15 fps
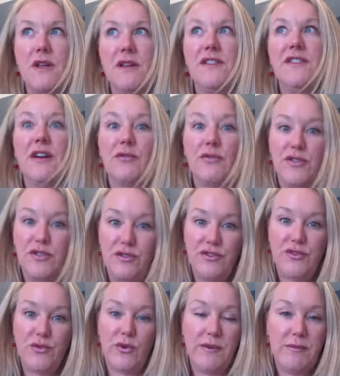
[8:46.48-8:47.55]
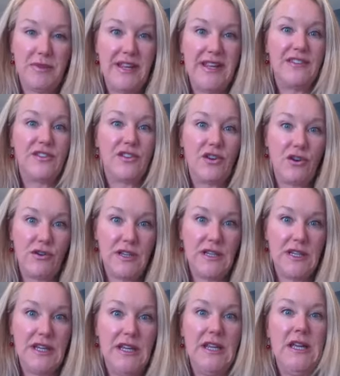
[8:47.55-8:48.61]
several 2-story plans
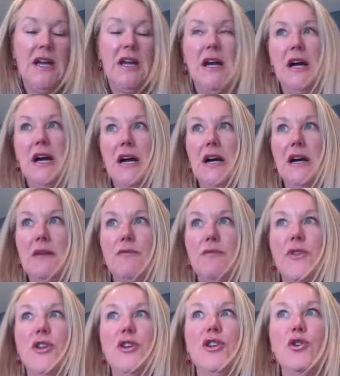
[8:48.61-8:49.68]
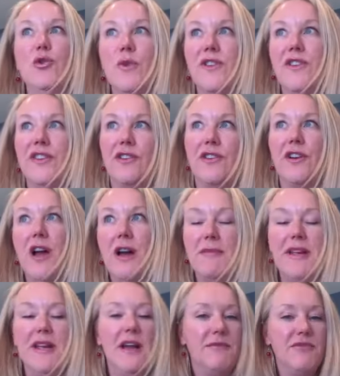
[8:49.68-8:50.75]
currently. The new ones that are
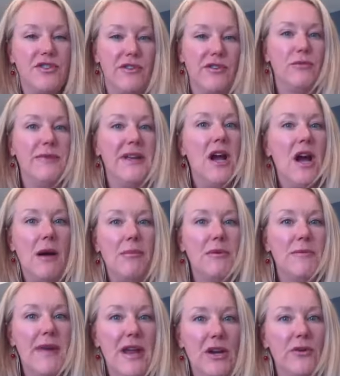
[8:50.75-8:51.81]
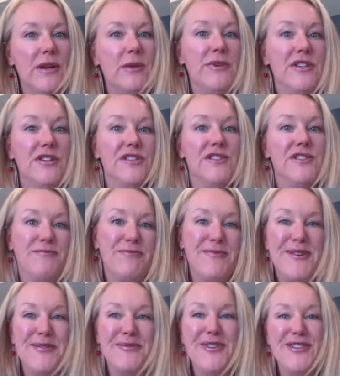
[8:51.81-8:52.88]
coming, I'm sure it'll be complimentary.
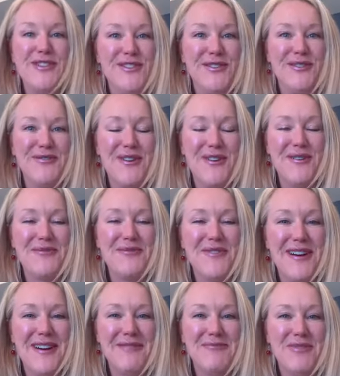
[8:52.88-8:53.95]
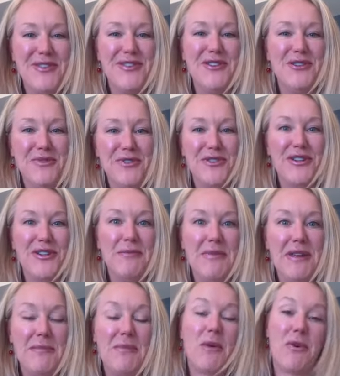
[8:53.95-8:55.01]
We just don't know what the new ones are going to
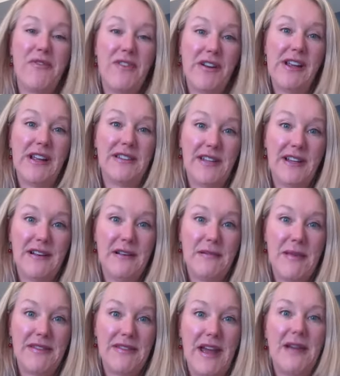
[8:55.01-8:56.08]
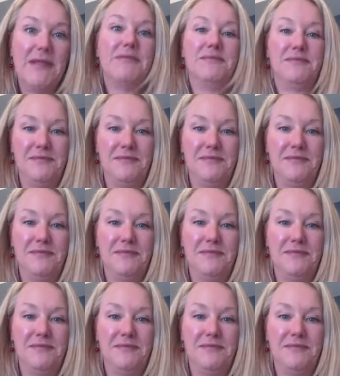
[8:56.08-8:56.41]
be, but we're very excited about that.